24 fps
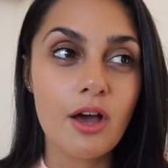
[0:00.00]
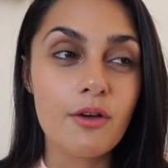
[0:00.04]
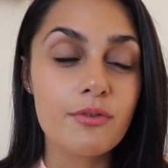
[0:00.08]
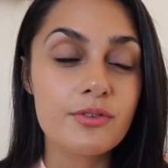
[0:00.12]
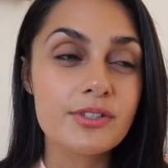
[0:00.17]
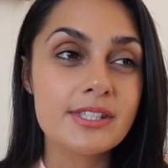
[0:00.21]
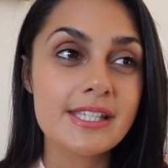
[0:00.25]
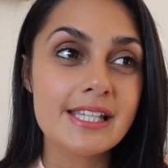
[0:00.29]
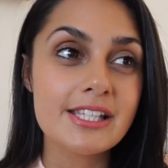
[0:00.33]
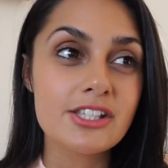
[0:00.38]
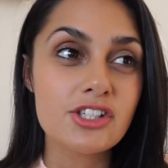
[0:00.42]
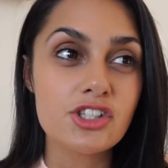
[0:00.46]

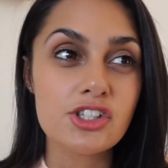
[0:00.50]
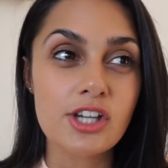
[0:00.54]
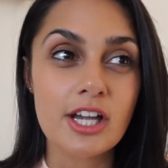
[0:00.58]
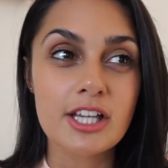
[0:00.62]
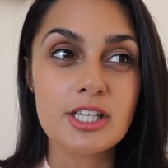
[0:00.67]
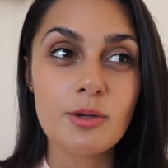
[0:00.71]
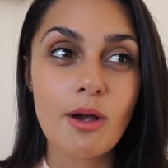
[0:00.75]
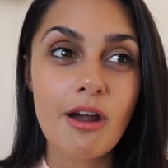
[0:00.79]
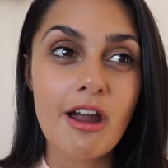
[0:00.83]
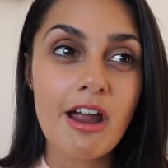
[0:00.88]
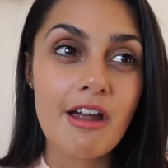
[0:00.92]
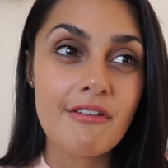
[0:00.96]
since
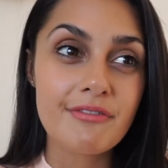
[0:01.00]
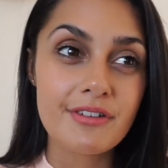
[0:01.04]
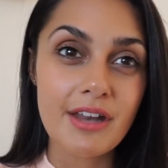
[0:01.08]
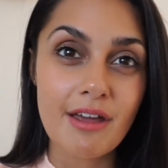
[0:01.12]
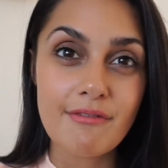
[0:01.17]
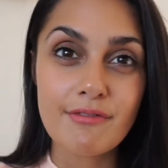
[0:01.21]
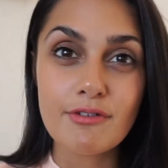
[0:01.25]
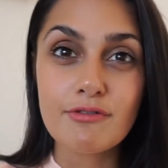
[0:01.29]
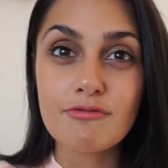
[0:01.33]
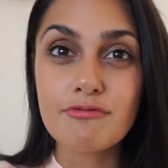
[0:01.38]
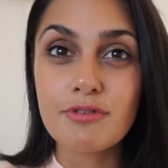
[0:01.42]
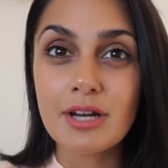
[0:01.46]
January, I've
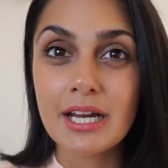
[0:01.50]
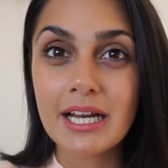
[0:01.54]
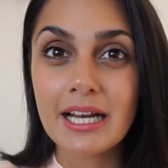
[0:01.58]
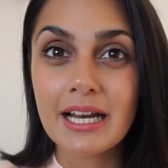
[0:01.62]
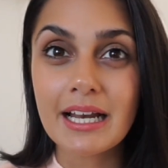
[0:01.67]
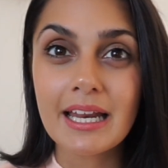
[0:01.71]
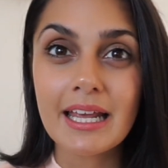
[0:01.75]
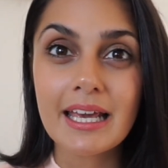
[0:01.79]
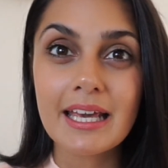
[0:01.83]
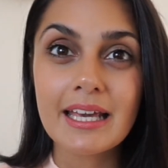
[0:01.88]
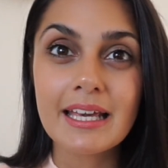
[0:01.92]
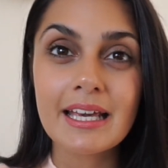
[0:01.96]
never
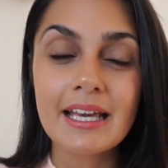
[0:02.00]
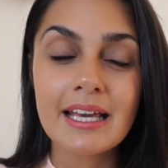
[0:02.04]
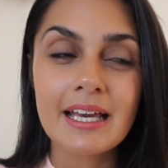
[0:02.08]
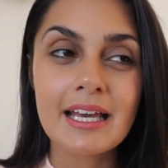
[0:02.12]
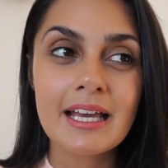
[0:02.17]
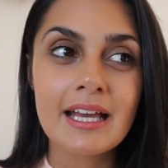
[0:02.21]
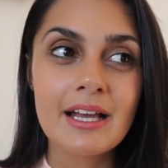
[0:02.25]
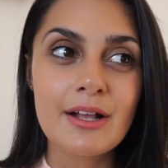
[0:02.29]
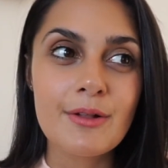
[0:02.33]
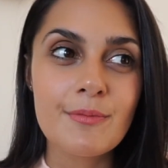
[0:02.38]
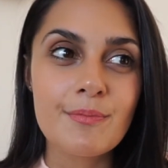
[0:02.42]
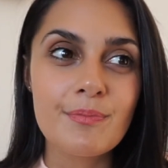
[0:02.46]
really
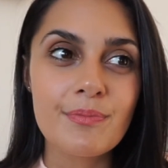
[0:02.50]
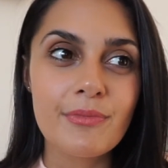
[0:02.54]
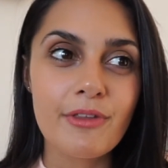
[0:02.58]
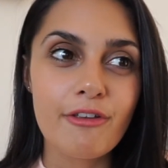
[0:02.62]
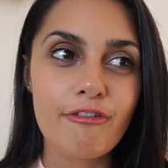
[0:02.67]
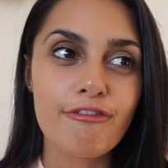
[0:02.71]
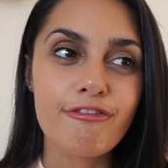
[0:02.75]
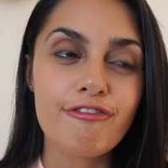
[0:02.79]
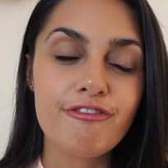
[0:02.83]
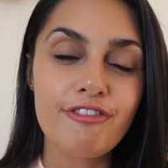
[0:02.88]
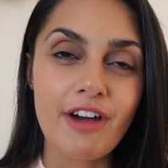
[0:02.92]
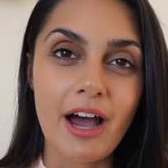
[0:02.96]

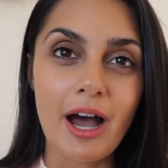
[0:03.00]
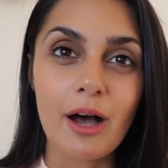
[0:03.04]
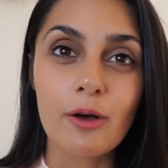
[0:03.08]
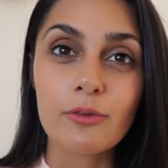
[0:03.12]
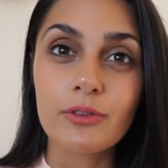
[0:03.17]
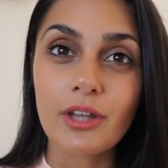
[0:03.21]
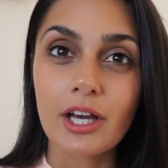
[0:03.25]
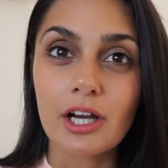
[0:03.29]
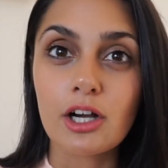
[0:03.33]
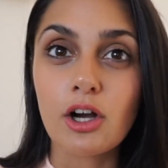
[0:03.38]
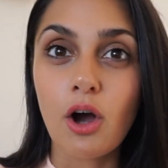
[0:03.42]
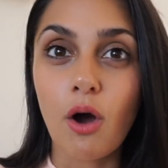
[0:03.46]
felt
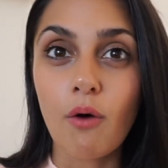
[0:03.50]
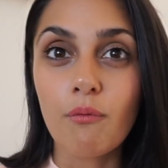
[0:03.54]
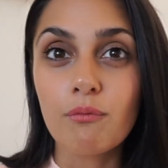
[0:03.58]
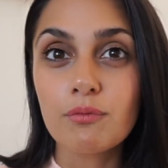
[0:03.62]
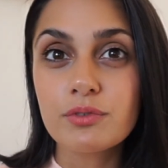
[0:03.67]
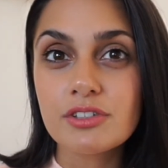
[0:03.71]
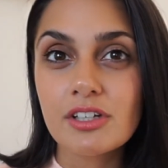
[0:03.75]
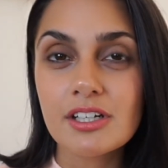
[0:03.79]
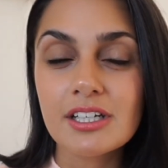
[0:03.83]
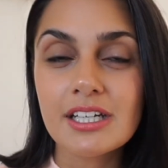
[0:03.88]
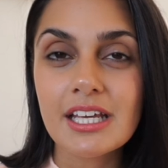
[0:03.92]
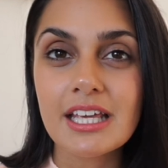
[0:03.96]
that
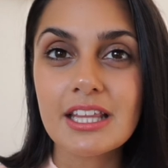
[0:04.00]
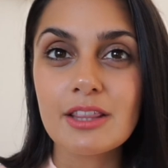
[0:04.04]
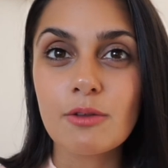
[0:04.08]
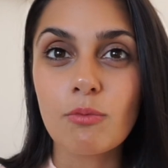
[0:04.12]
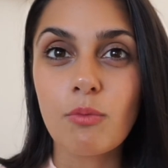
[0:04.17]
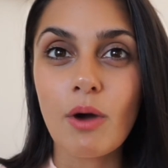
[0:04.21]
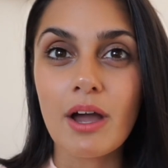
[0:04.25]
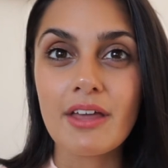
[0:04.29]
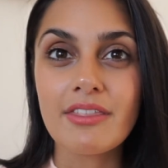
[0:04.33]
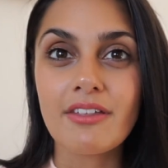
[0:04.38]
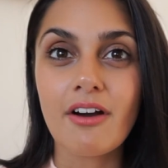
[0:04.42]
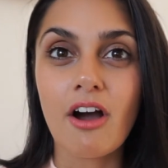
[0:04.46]
confident in the
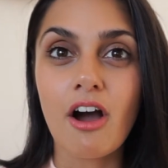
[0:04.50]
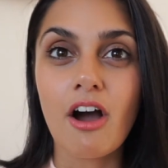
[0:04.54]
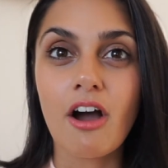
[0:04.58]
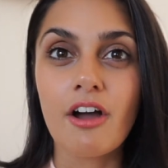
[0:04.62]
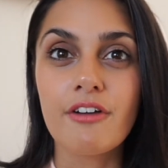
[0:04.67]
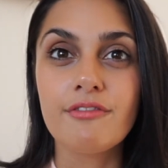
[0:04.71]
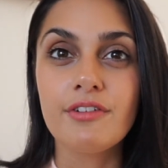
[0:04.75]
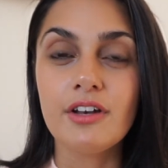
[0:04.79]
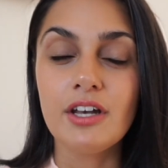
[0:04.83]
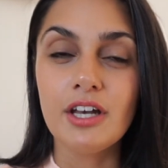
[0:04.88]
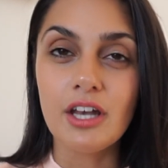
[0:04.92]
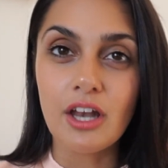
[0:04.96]
way that
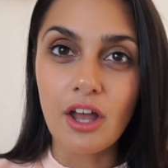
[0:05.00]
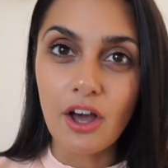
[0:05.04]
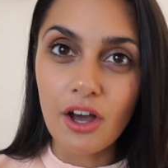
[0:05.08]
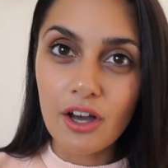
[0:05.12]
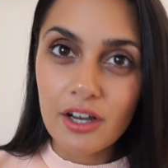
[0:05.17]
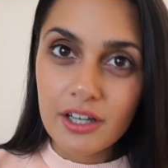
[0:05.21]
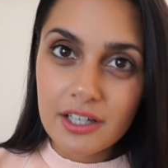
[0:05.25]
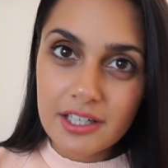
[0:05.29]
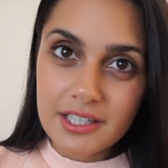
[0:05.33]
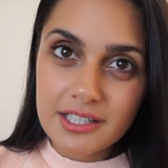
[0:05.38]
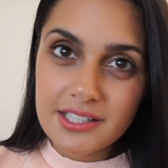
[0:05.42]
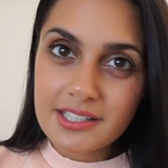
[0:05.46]
I've
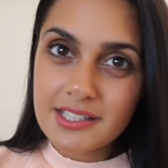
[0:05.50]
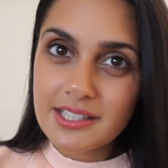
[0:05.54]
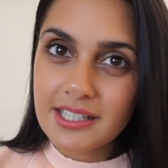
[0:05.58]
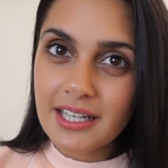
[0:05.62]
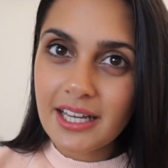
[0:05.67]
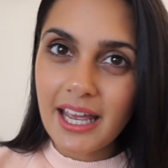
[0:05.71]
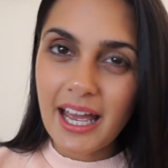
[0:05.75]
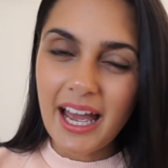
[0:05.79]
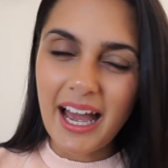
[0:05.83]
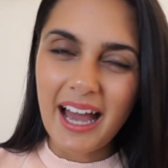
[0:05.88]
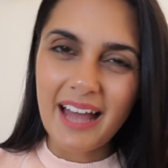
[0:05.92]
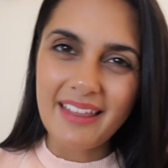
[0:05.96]
looked.
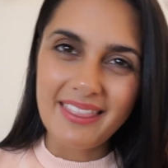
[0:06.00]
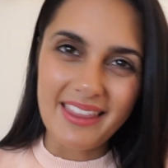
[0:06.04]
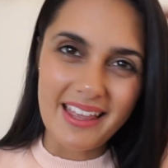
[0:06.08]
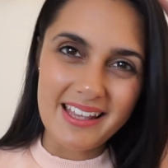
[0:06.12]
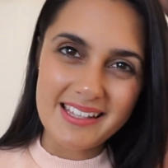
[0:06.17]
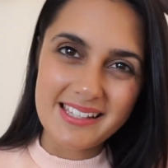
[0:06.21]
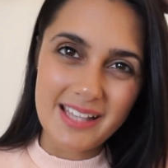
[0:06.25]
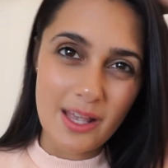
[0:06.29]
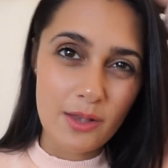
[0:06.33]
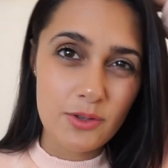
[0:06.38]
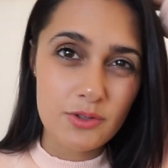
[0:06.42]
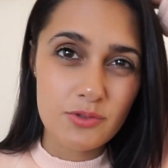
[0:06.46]
And
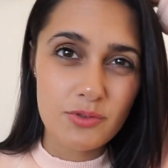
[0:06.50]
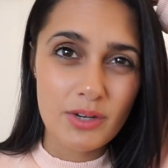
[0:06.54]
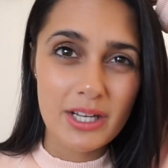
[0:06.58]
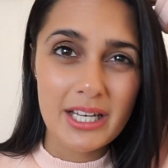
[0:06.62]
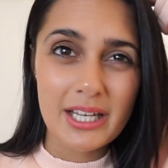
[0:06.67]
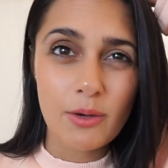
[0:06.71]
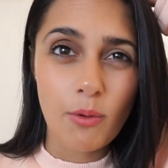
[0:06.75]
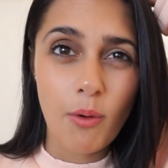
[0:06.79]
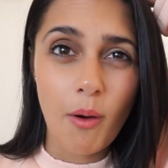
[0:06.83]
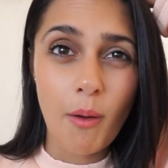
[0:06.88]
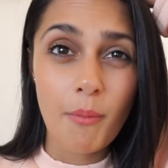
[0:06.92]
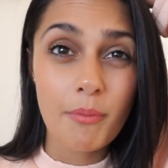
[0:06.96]
that sounds really
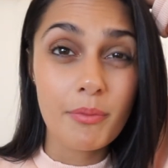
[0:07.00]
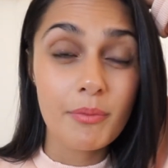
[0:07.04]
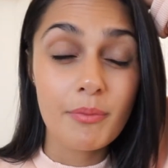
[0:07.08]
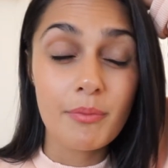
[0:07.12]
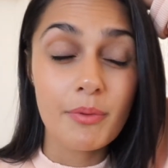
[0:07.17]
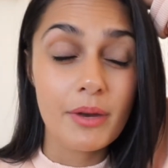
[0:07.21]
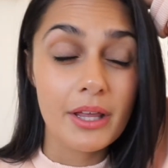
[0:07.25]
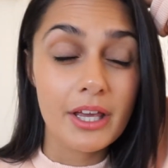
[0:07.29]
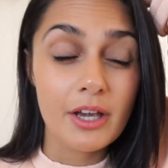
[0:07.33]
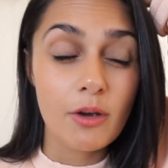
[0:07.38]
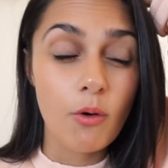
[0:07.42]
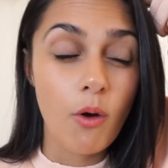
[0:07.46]

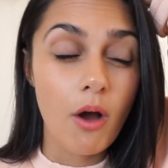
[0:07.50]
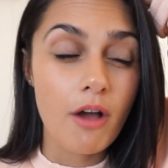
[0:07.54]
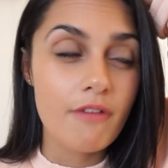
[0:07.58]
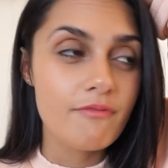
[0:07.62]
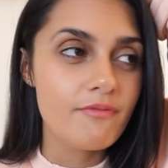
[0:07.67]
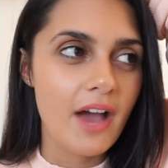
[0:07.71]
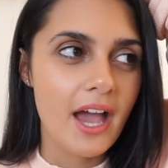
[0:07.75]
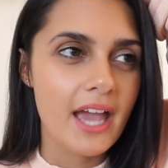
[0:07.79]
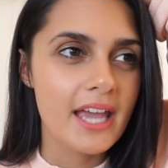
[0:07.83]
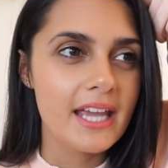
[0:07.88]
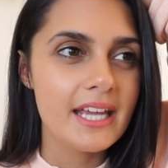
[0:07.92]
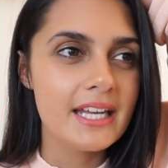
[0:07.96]
probably quite
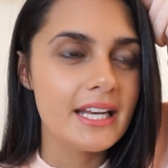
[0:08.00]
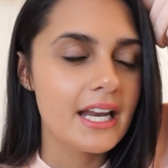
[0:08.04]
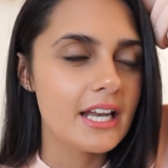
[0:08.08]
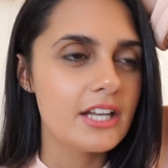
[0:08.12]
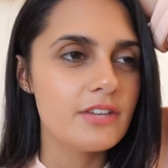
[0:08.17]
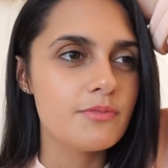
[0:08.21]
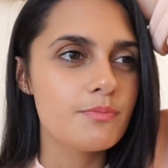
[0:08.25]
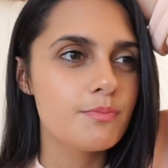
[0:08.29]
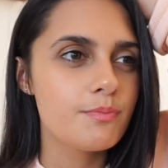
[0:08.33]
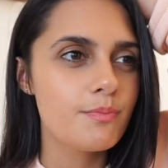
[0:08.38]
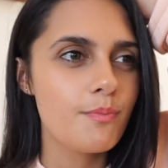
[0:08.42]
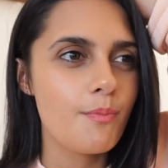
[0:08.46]

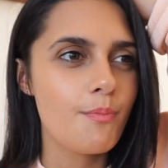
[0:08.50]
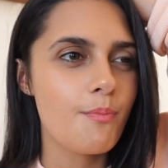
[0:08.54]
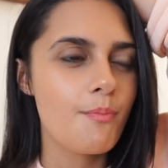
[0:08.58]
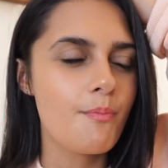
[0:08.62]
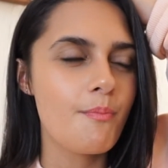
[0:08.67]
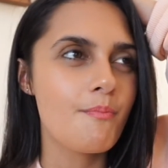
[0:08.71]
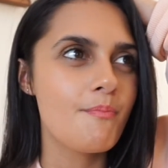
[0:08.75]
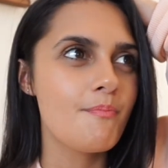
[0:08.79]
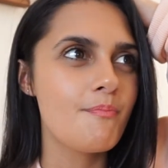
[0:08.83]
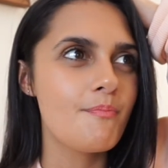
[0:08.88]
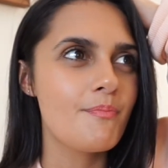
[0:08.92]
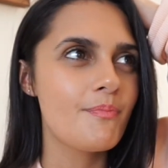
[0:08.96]
vain
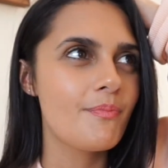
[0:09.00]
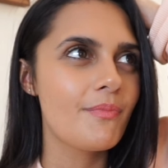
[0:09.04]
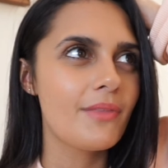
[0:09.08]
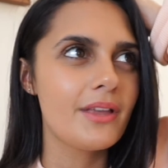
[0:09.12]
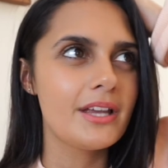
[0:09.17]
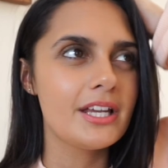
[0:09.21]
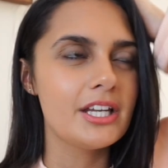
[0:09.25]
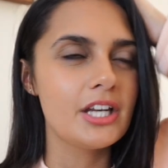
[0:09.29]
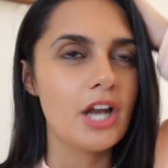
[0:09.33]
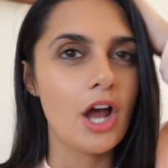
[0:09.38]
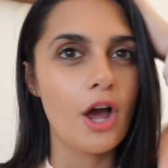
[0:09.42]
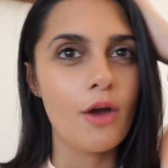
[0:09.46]
and,
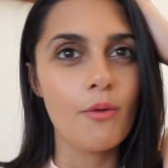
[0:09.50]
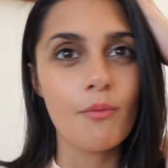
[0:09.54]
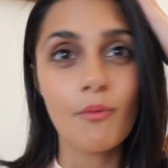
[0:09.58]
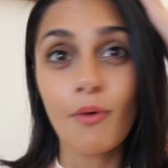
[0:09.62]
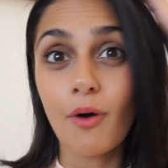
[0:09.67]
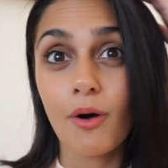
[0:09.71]
you know,